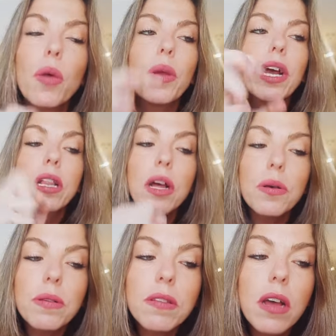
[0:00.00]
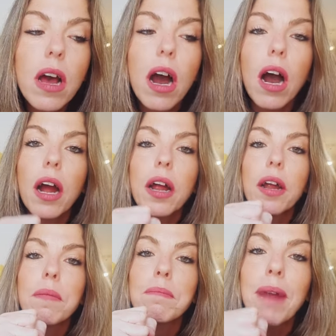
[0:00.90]
we close
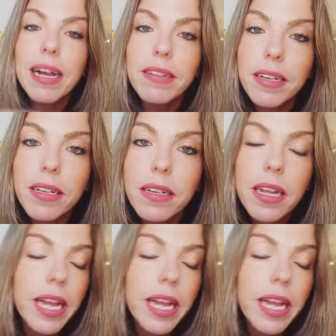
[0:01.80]
our mazel.